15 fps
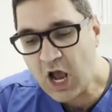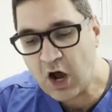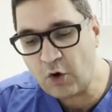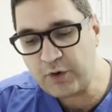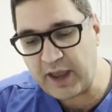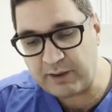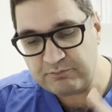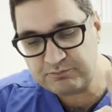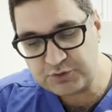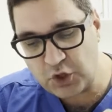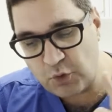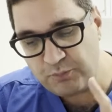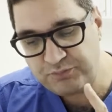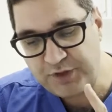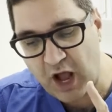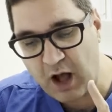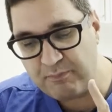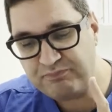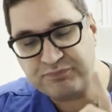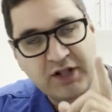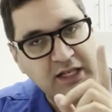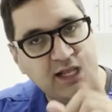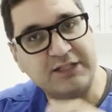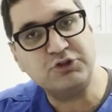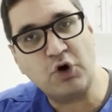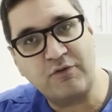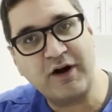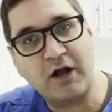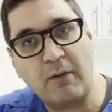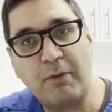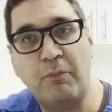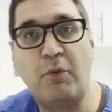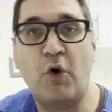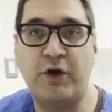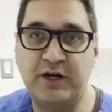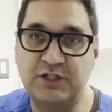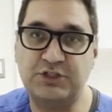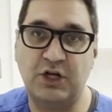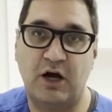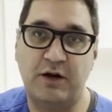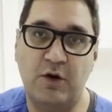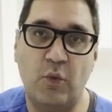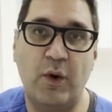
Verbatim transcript: Okay, so um, let's go over a couple pointers on